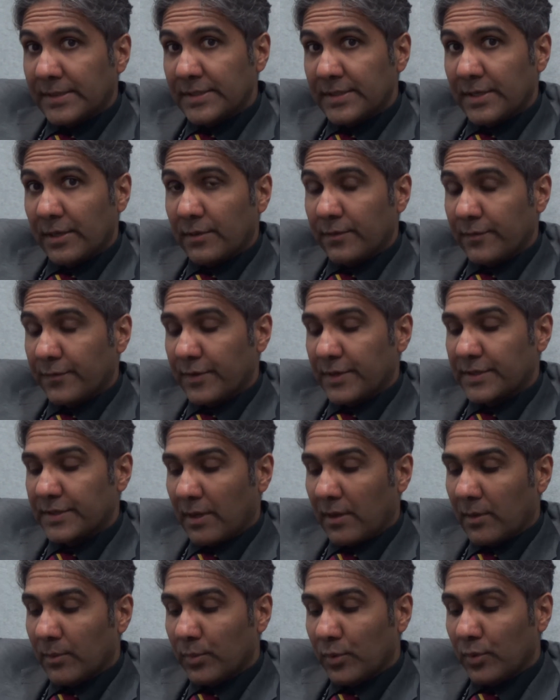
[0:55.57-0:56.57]
So, for
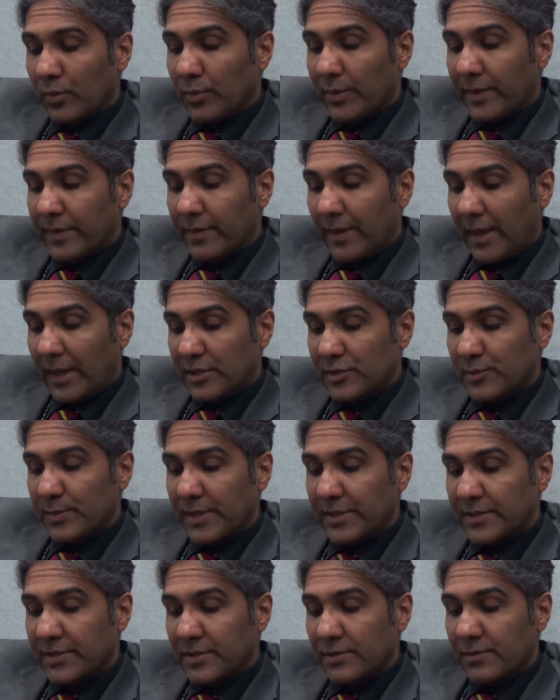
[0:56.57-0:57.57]
example, with
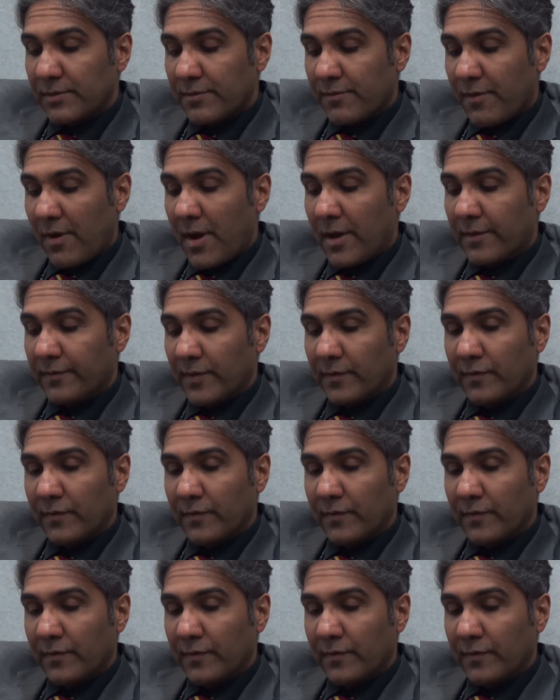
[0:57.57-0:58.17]
HBS2 Thrive,